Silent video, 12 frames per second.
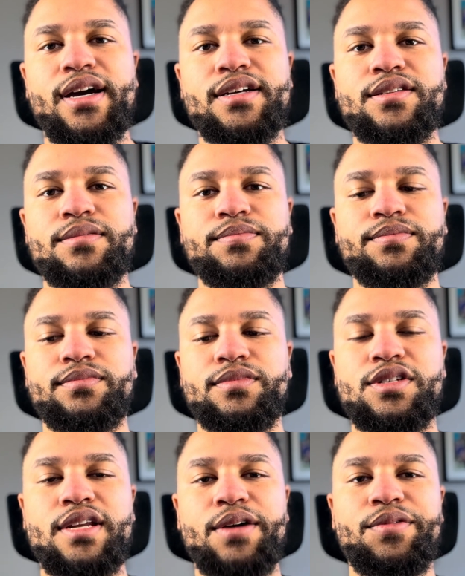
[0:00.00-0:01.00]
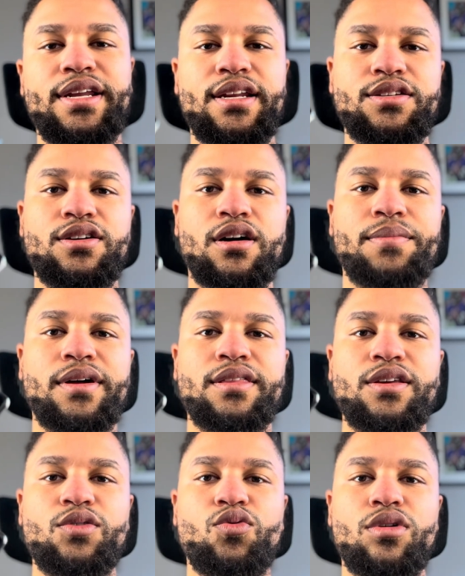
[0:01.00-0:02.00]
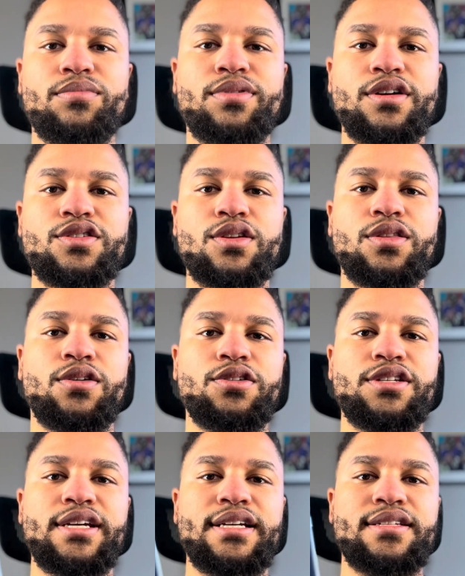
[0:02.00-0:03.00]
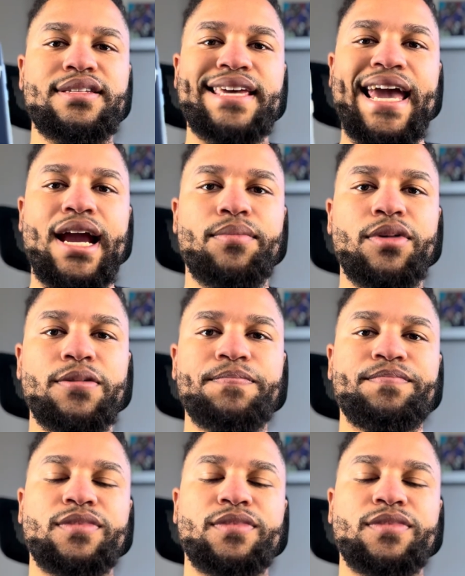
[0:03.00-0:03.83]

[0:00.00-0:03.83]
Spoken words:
guys, today we need to talk about the OnePlus 13's camera.